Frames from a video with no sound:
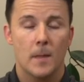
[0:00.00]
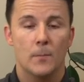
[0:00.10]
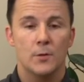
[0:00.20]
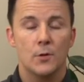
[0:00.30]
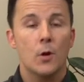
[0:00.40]
Then
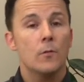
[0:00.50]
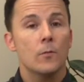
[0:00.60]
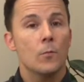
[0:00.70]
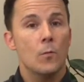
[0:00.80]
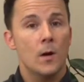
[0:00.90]
when you go
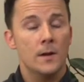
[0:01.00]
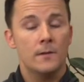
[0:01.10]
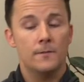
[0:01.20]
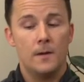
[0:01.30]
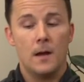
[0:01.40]
from 1
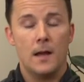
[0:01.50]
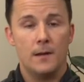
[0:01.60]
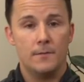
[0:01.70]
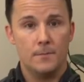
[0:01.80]
to 5,